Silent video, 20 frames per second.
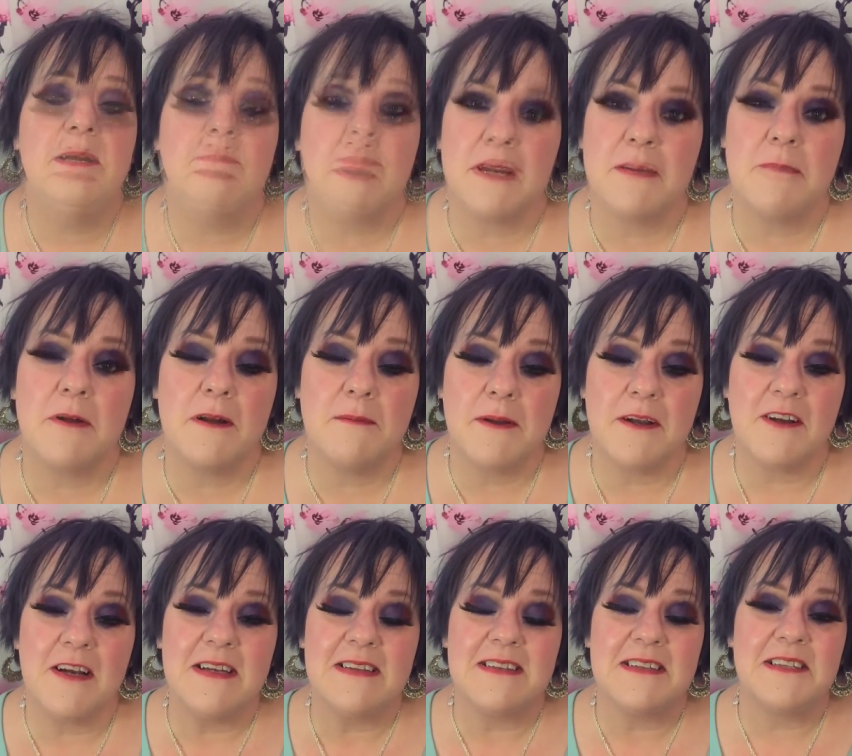become part of my
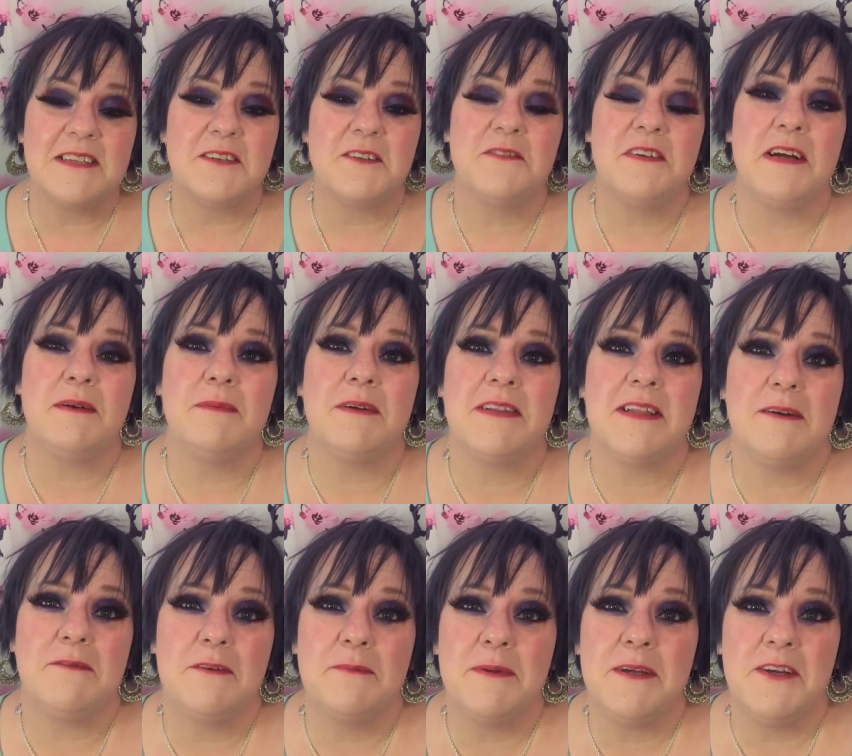crazy little family.
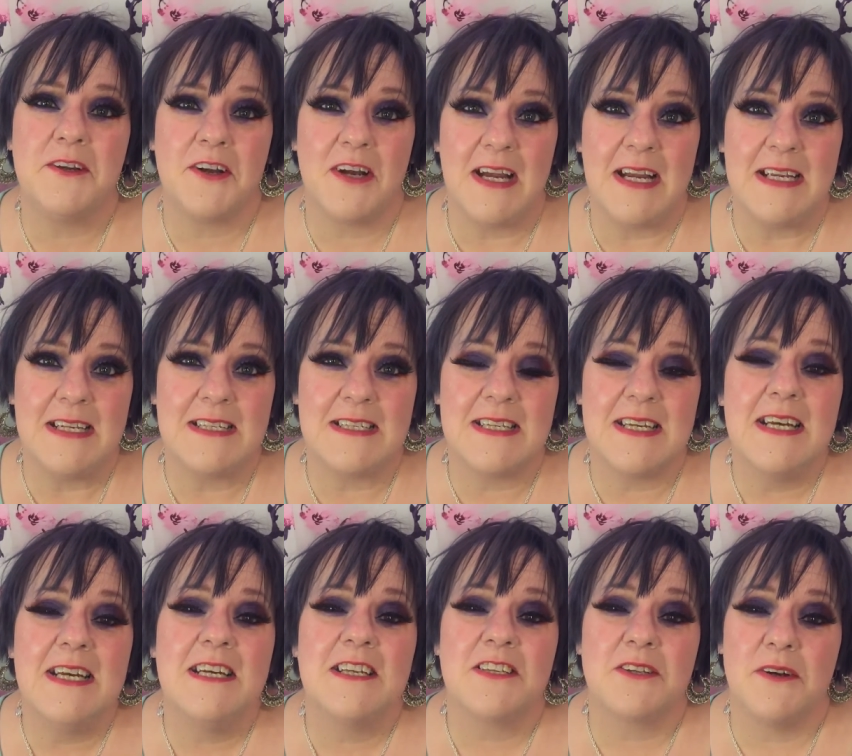That would be great.
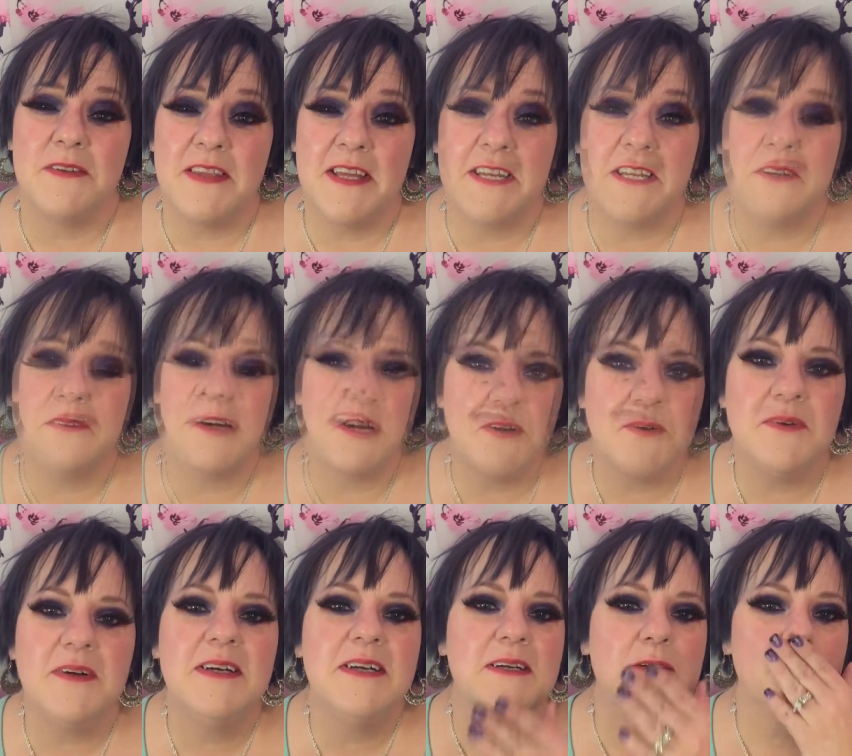So on that note,
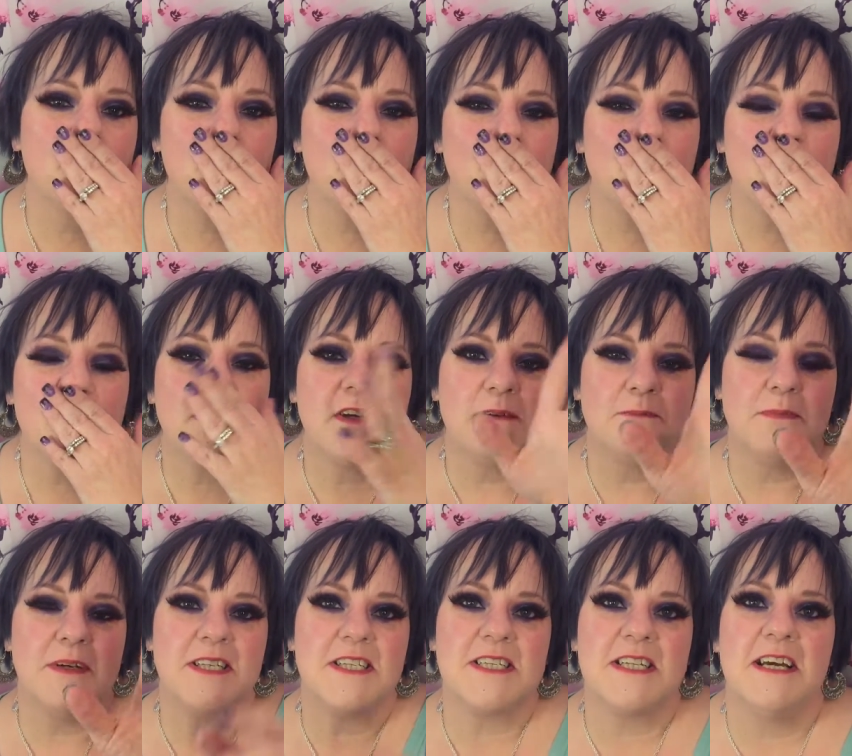
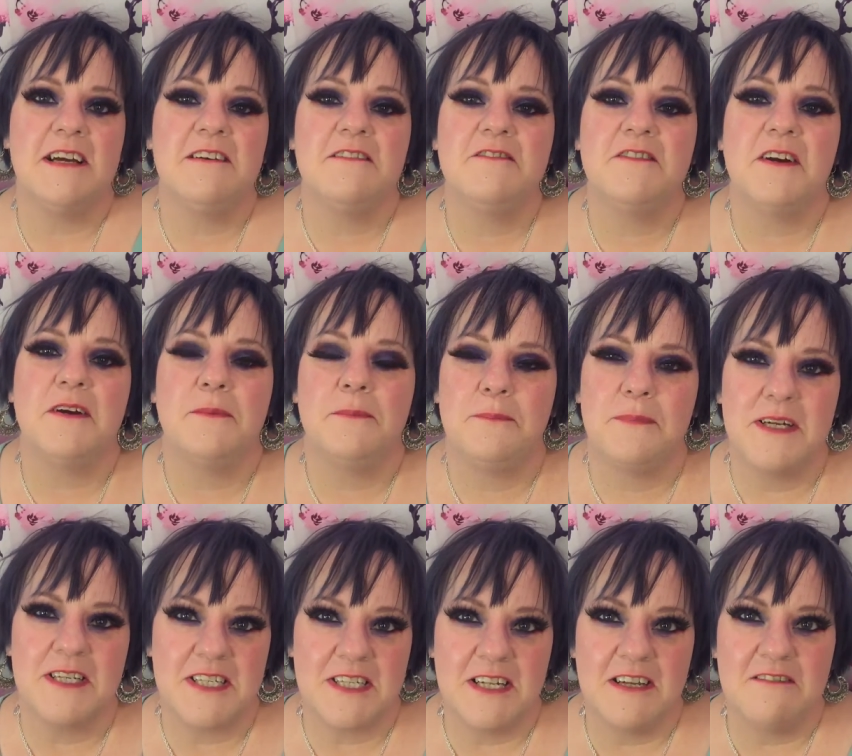much love,
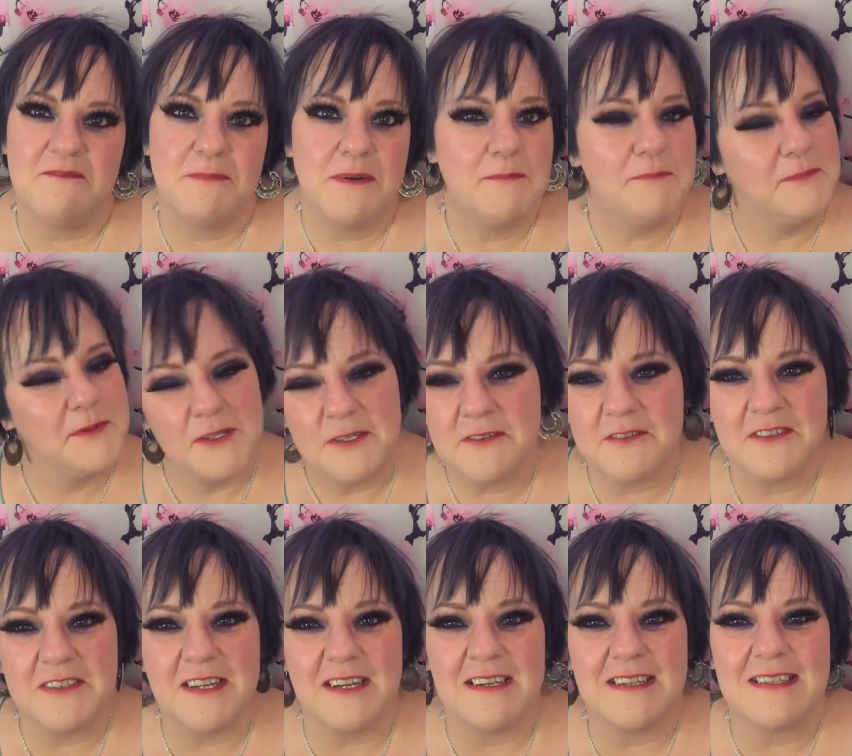my
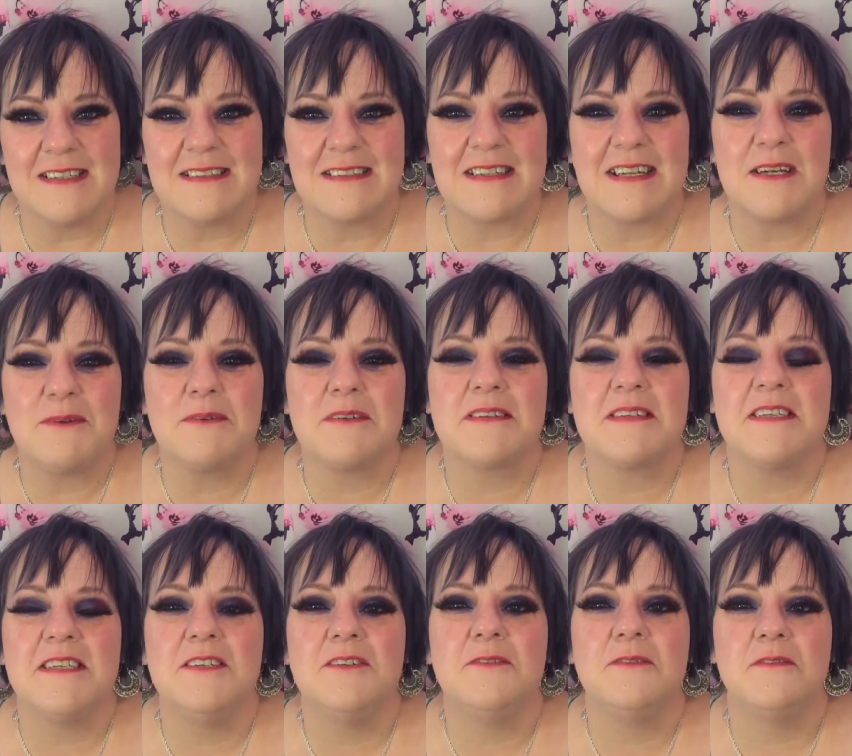beautiful darlings, and I will
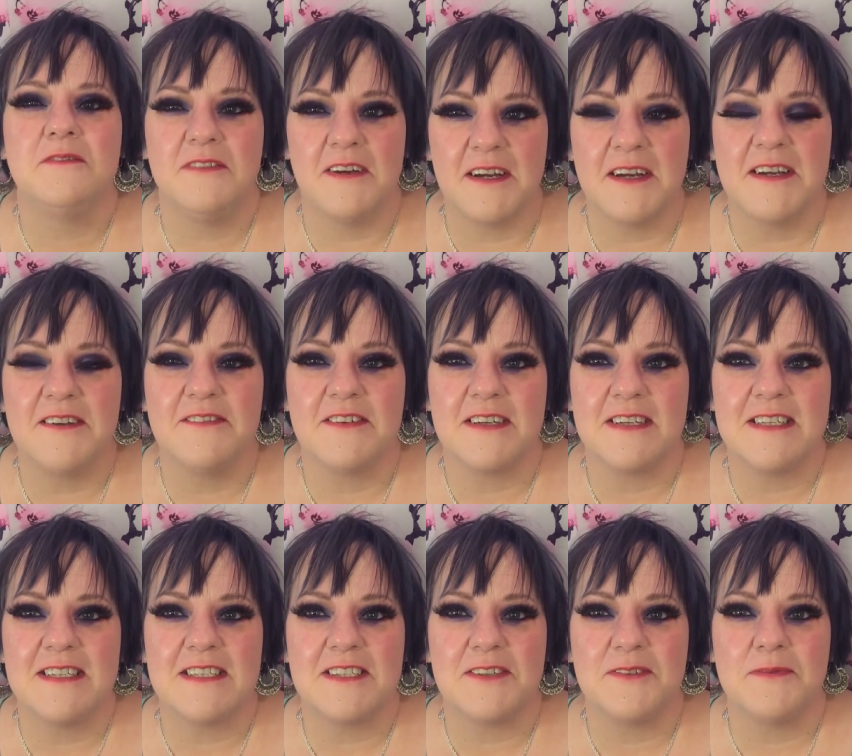see you very,
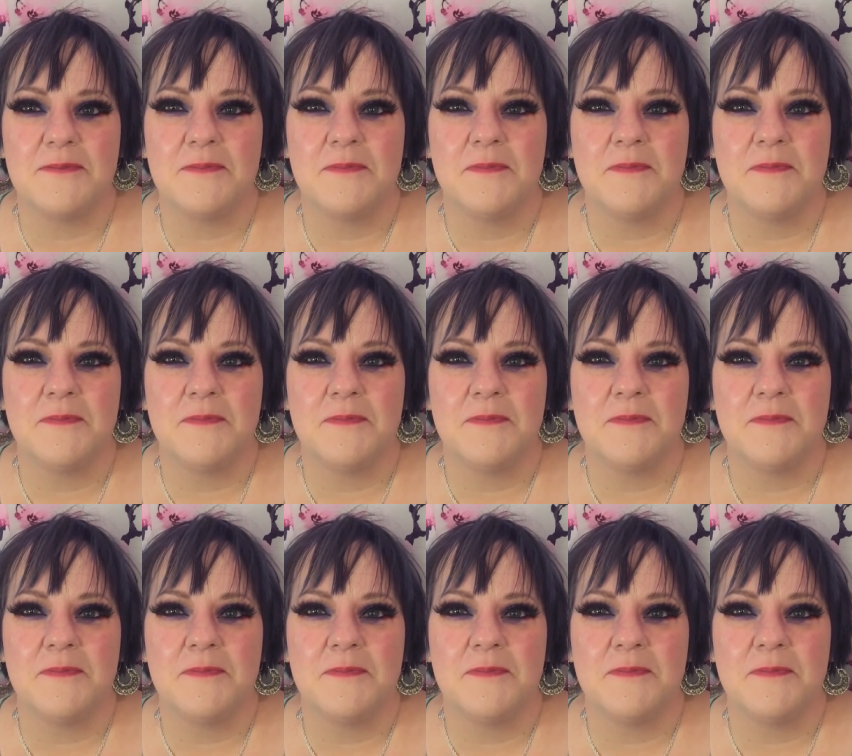very soon.